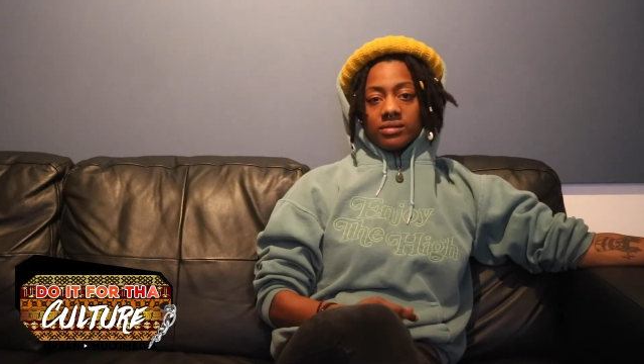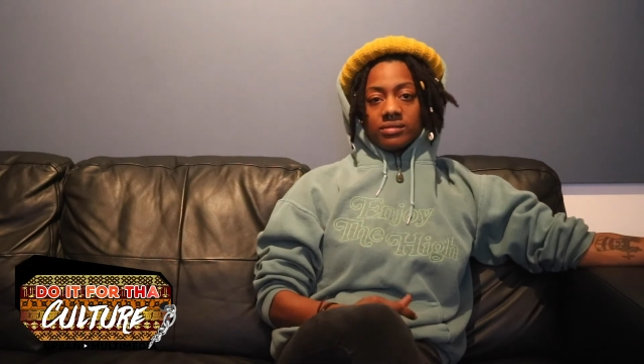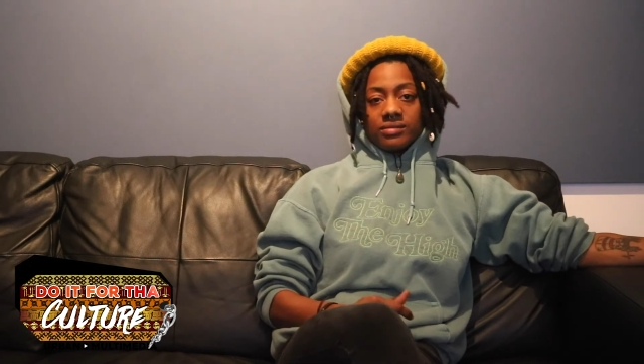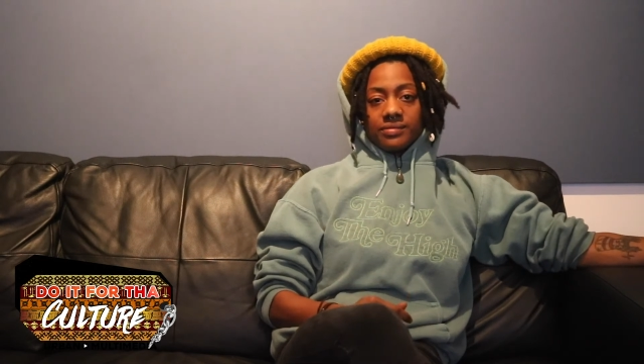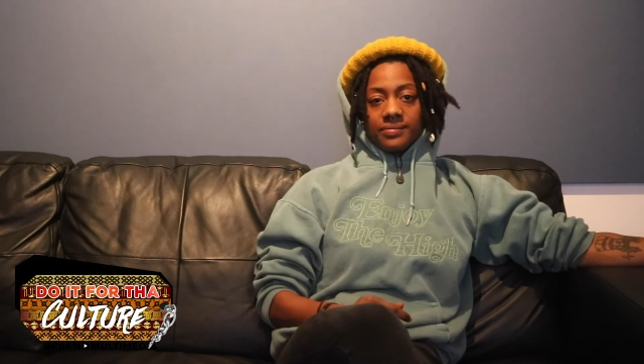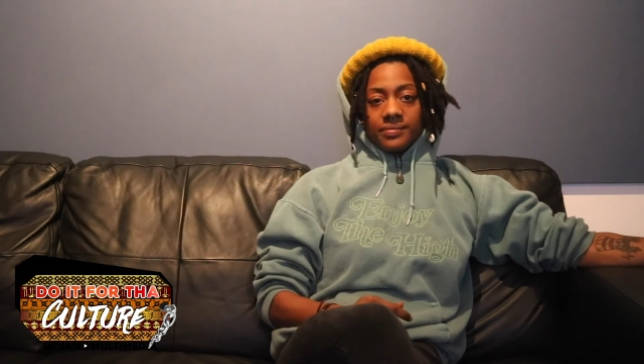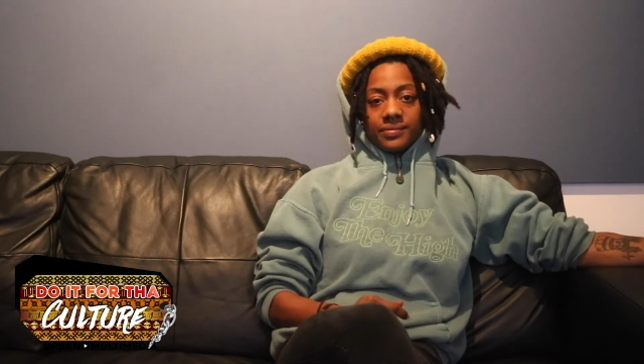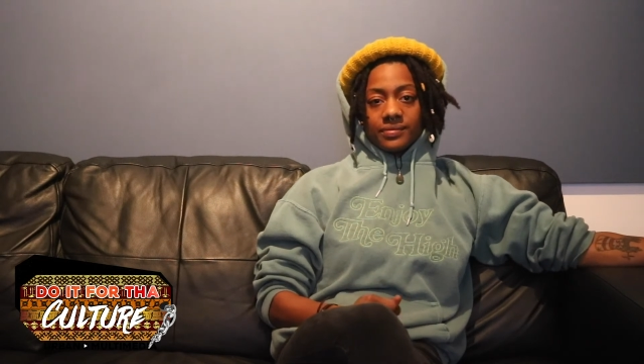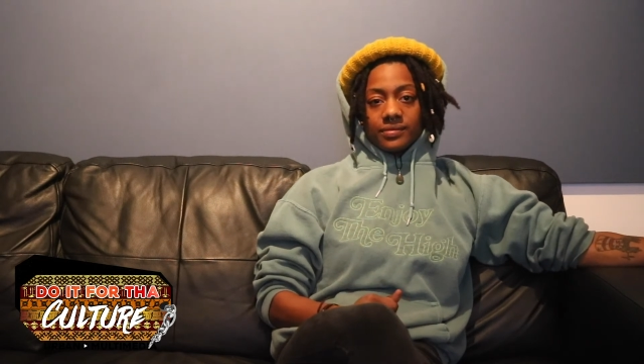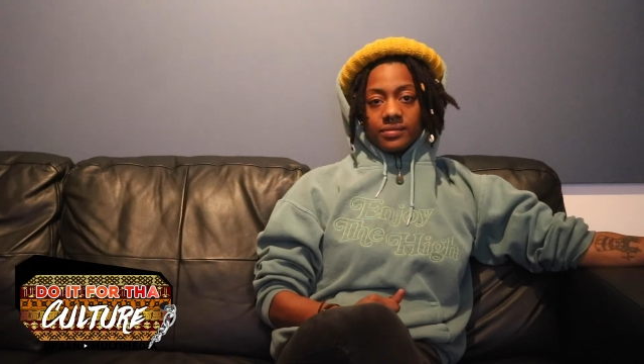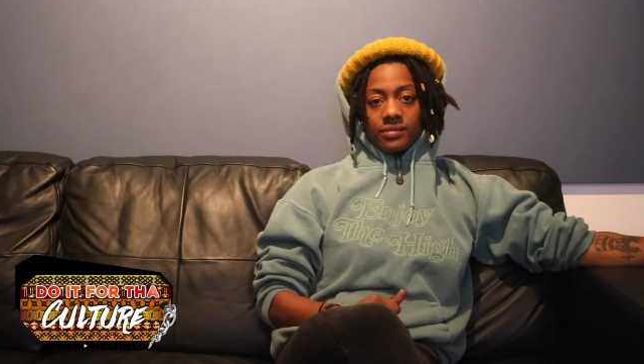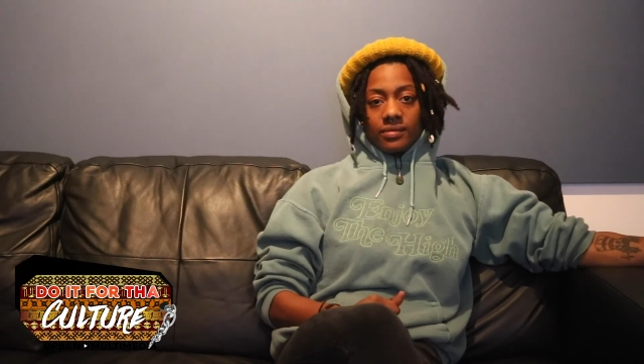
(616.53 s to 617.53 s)
That's
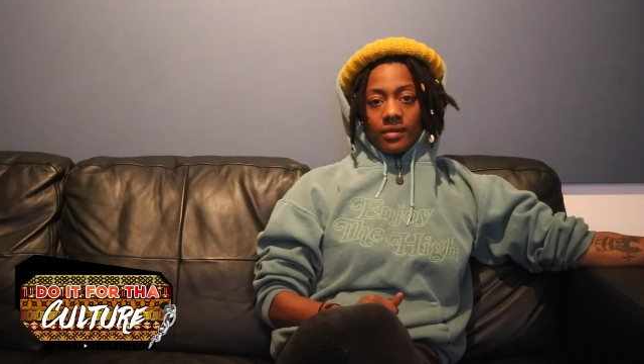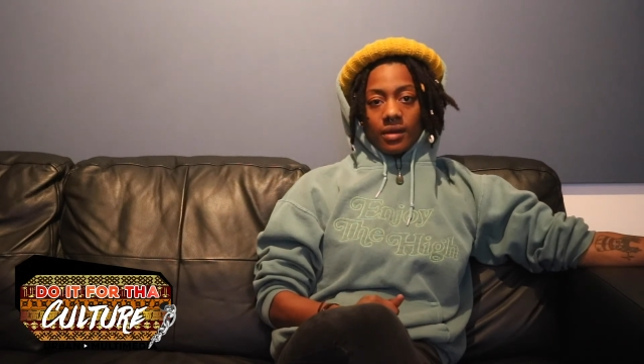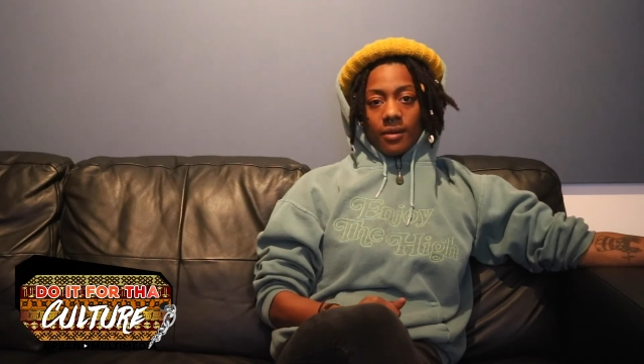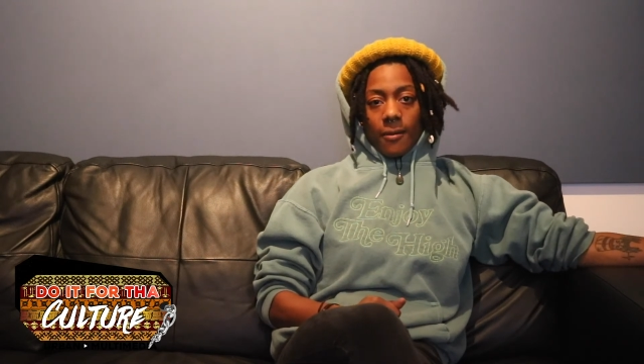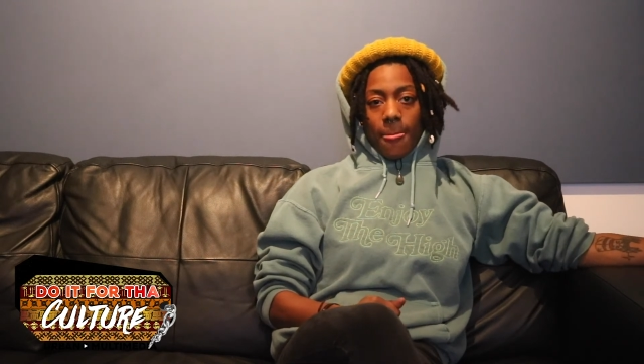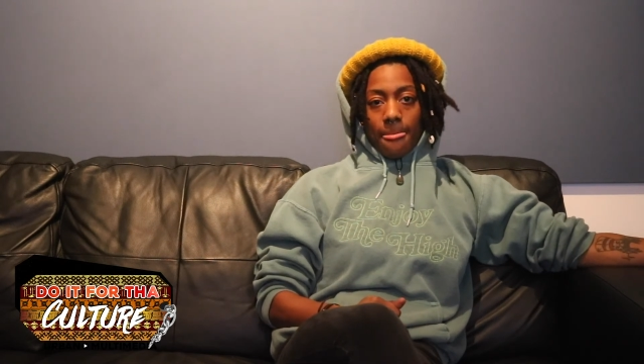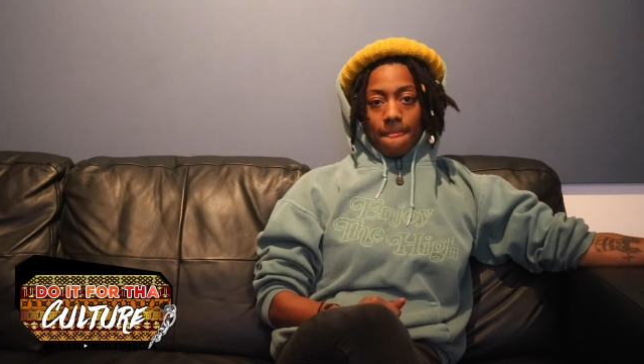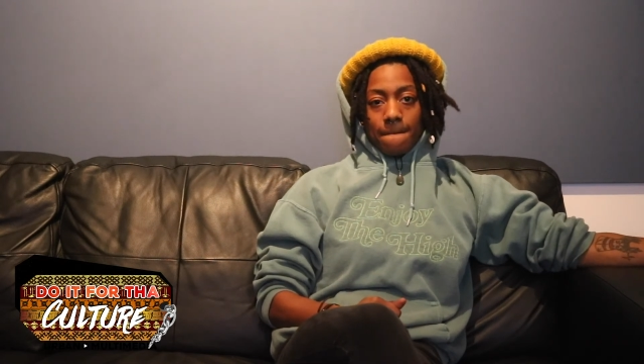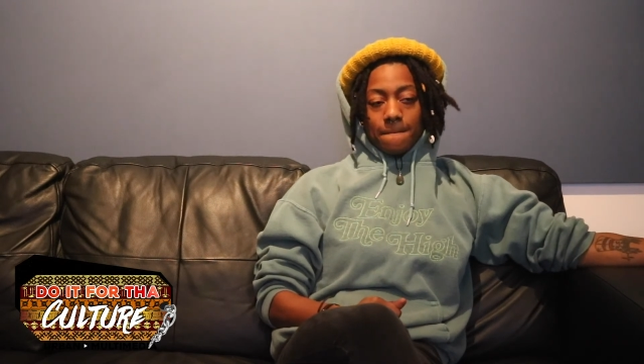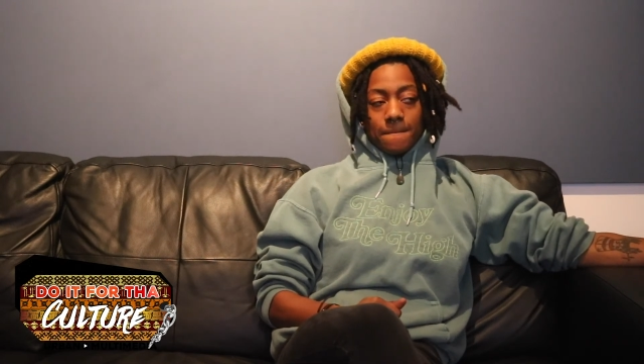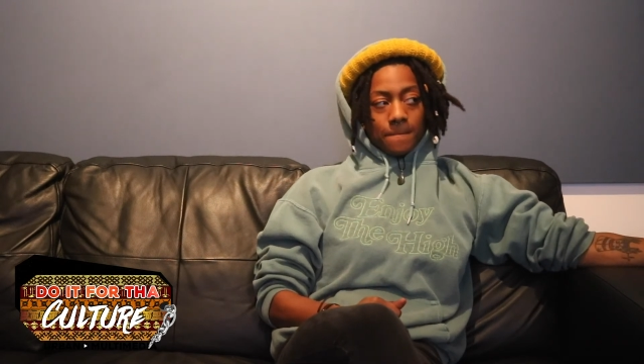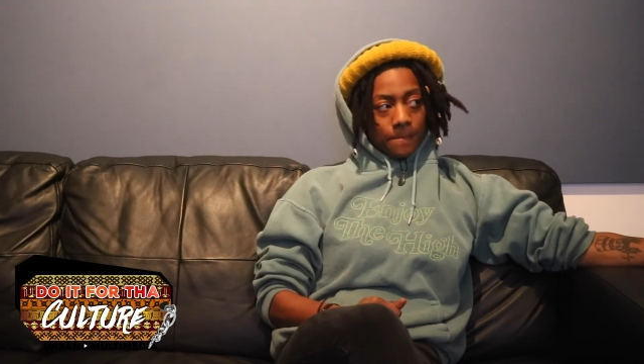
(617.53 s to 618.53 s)
definitely true. I like that.
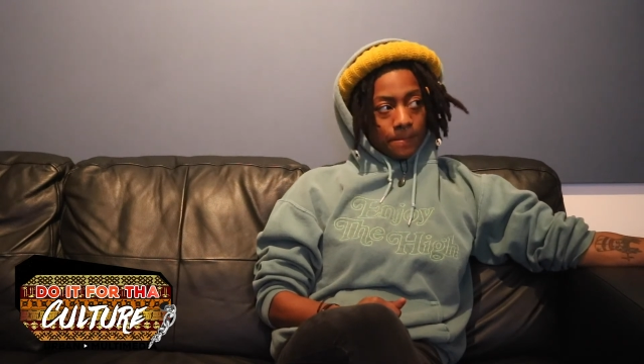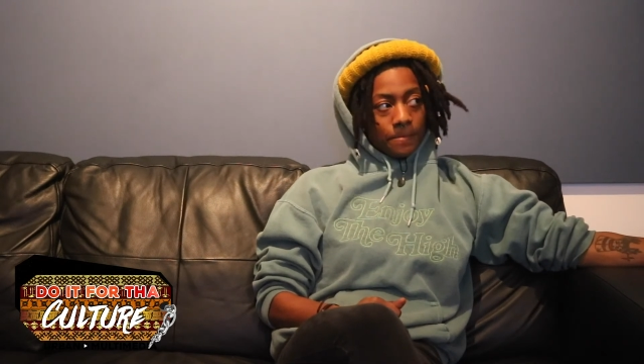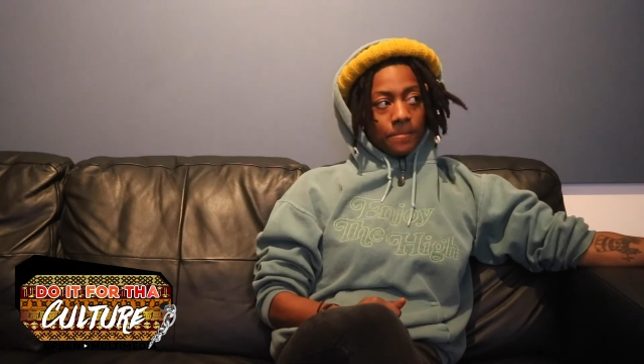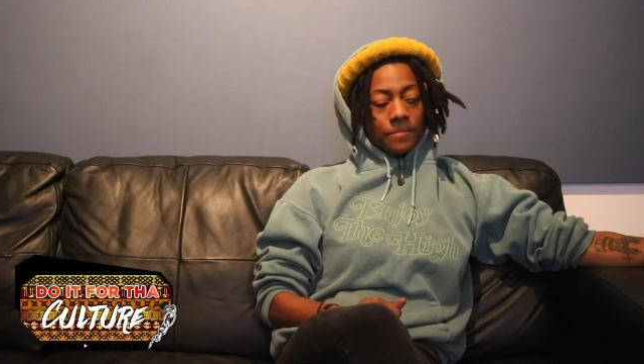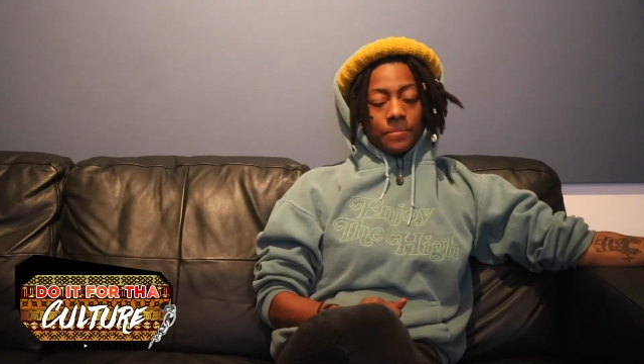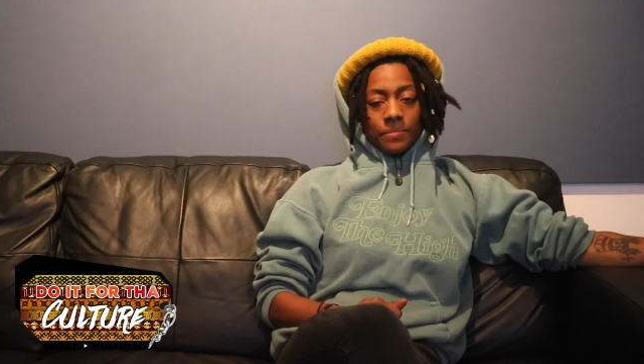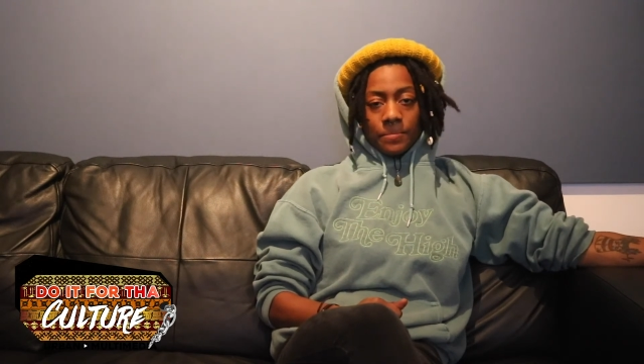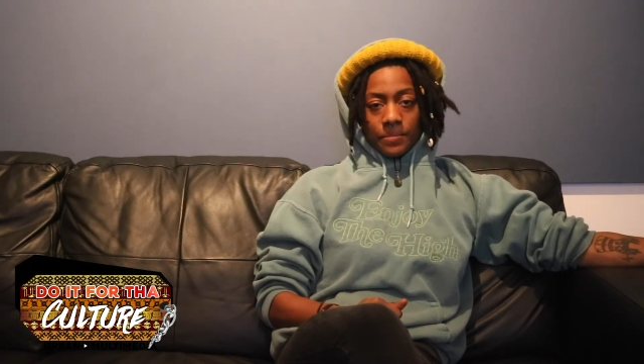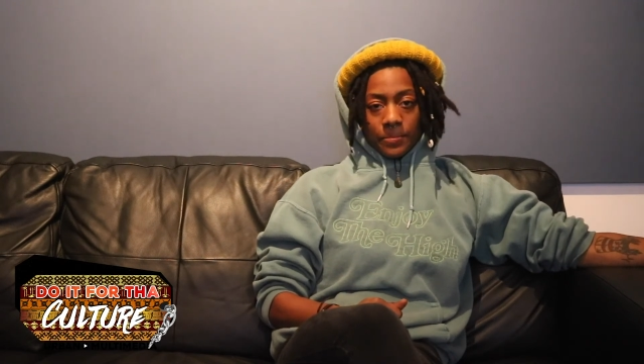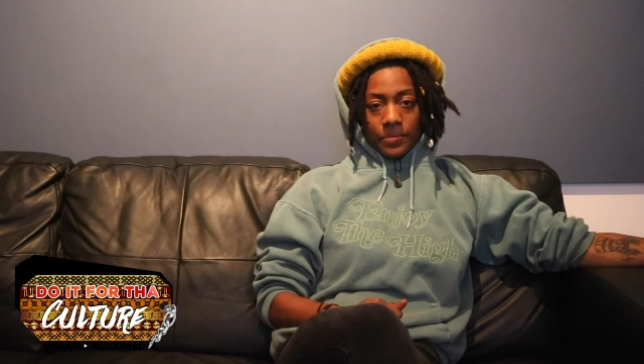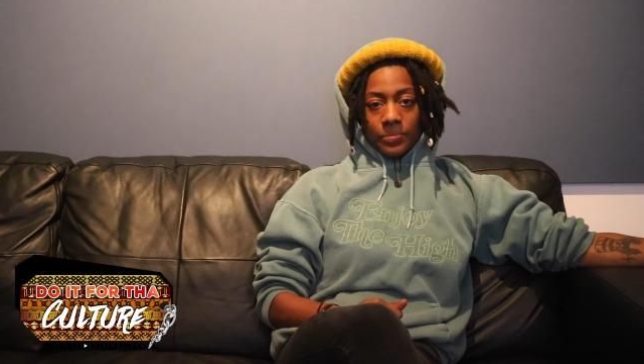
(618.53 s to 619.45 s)
That was well said.